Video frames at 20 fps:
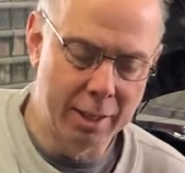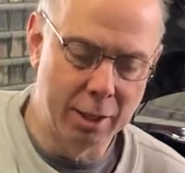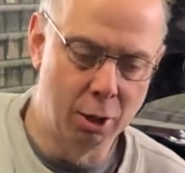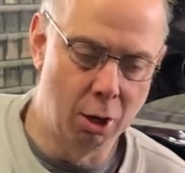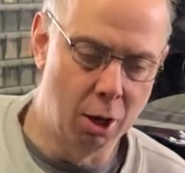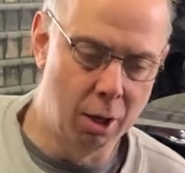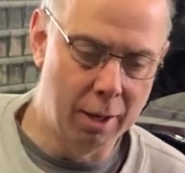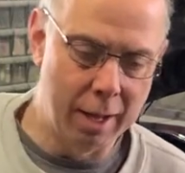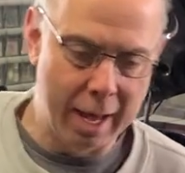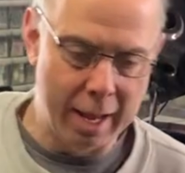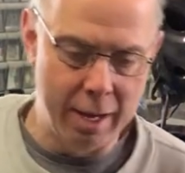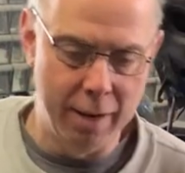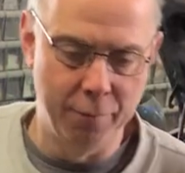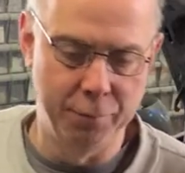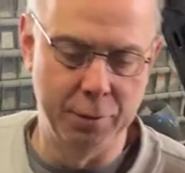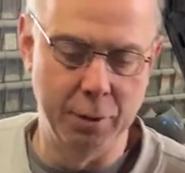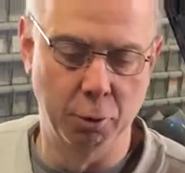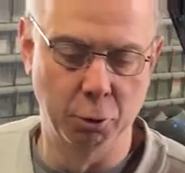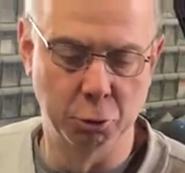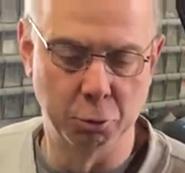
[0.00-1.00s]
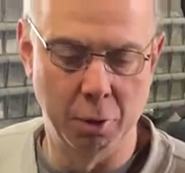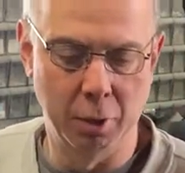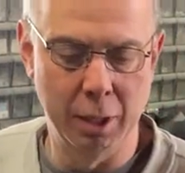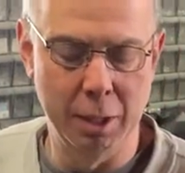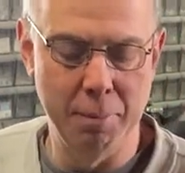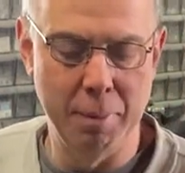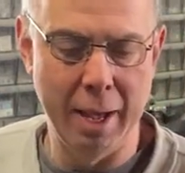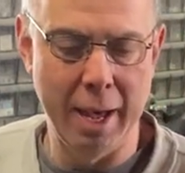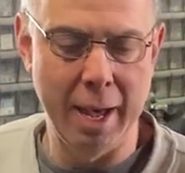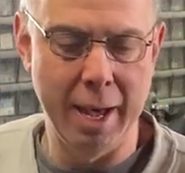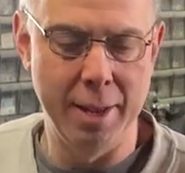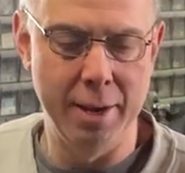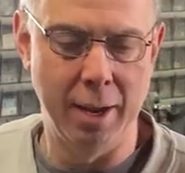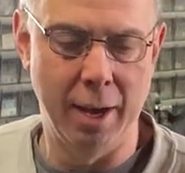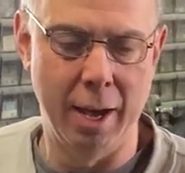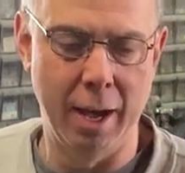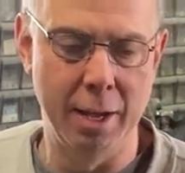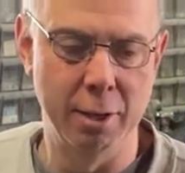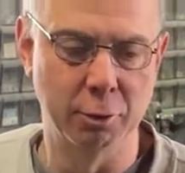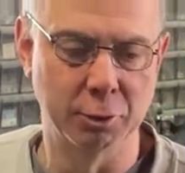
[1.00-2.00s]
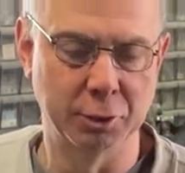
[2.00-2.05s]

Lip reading: and all that, if it was really bad, you